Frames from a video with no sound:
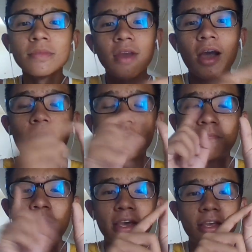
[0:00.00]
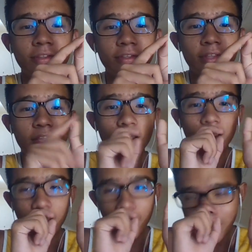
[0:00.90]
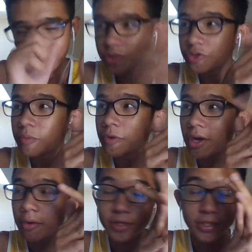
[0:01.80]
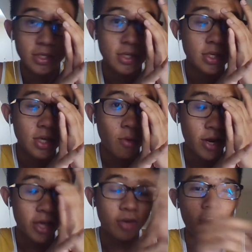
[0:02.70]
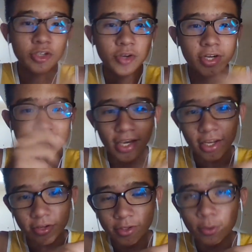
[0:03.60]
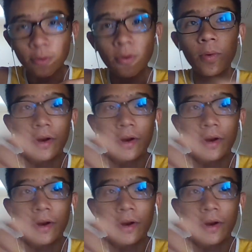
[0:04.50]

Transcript: I was back in. I had this dream when I graduated secondary school.